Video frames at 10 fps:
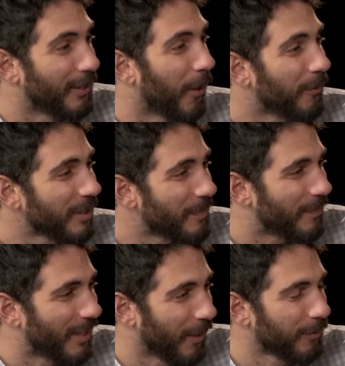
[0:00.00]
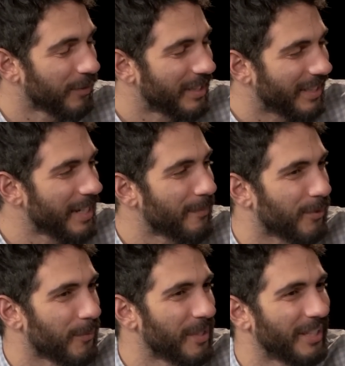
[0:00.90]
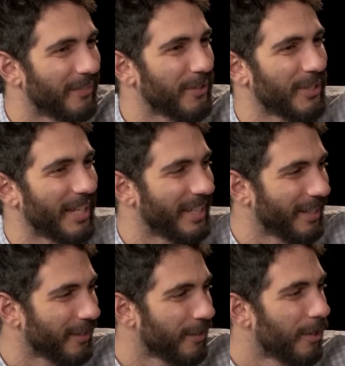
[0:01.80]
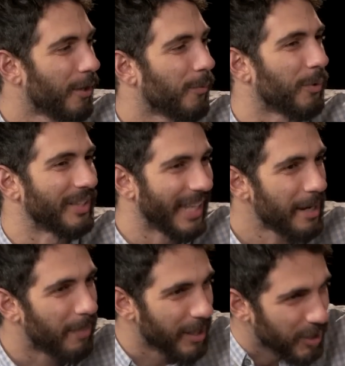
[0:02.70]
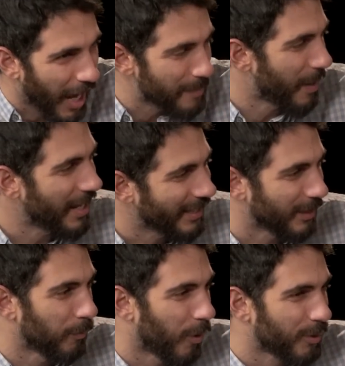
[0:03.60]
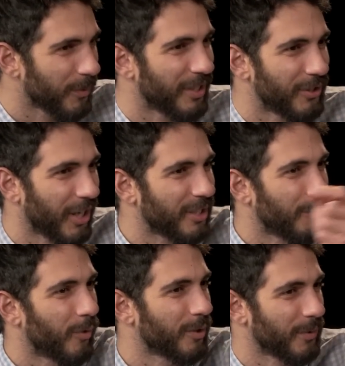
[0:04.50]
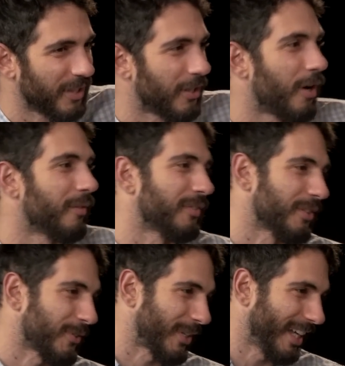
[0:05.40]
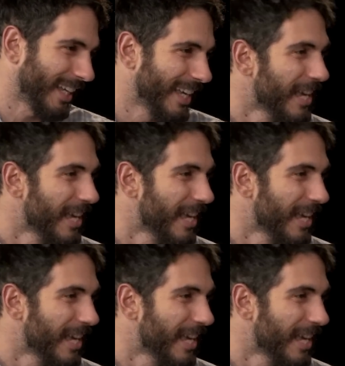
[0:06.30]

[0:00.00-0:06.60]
The only the only teams to win the division that year were led by Chad Pennington, once with the Jets and, and once with the Dolphins. Dolphins. I remember okay? the